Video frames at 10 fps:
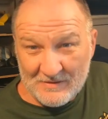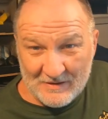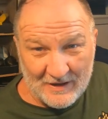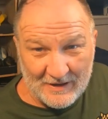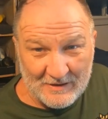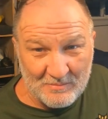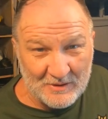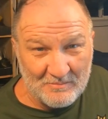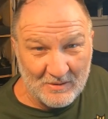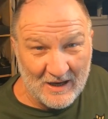I had a
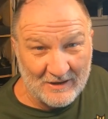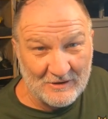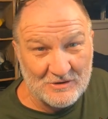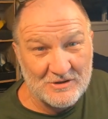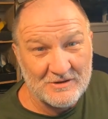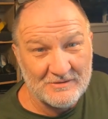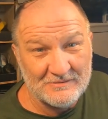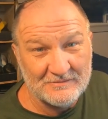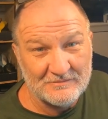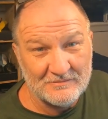complete blockage.
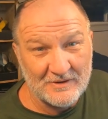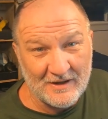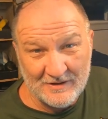And